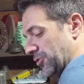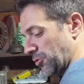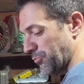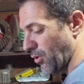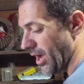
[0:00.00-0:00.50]

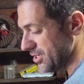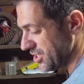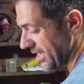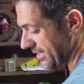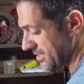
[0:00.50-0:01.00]
little
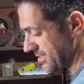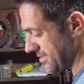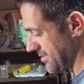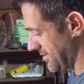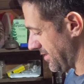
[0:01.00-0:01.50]

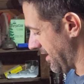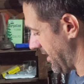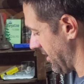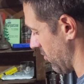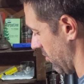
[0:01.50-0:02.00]
projects
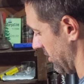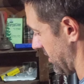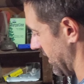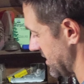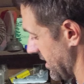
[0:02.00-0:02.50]
and all the
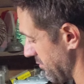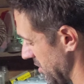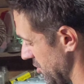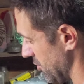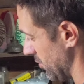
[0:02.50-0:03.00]
things I've
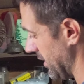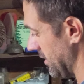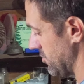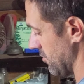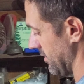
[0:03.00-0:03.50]
been
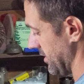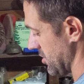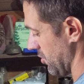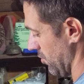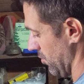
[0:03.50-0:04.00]
doing during
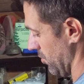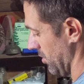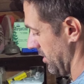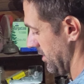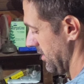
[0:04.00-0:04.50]
this whole,